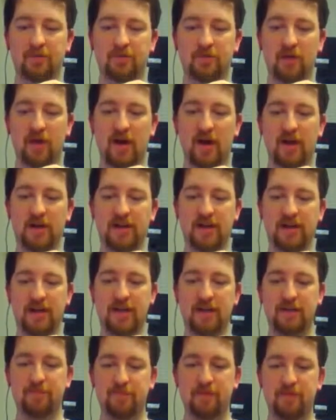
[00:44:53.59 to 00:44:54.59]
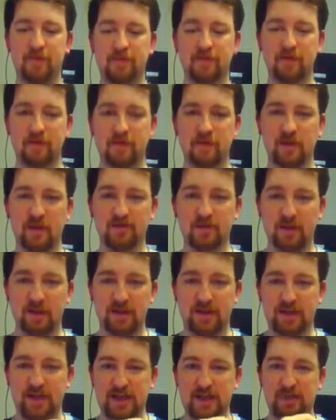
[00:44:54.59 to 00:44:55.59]
trying to keep I'm trying
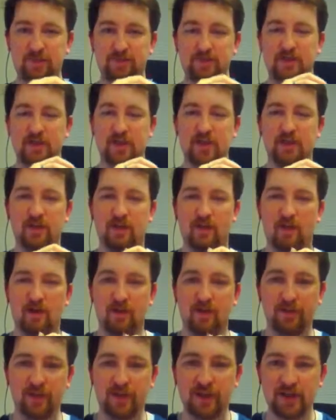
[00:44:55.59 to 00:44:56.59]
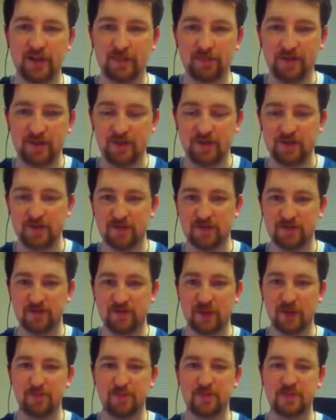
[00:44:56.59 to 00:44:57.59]
to keep all the independent
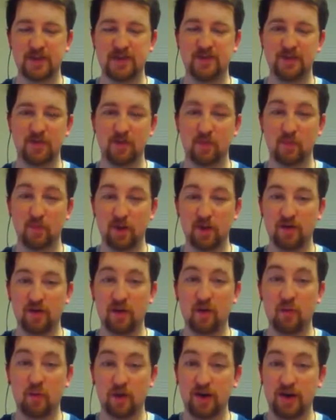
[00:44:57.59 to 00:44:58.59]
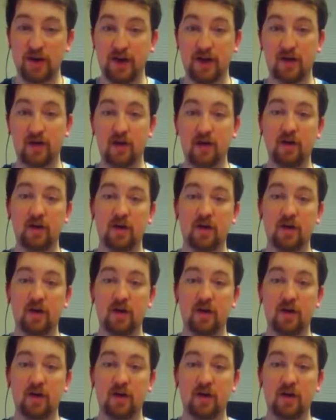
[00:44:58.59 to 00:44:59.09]
developers out there aware that we're here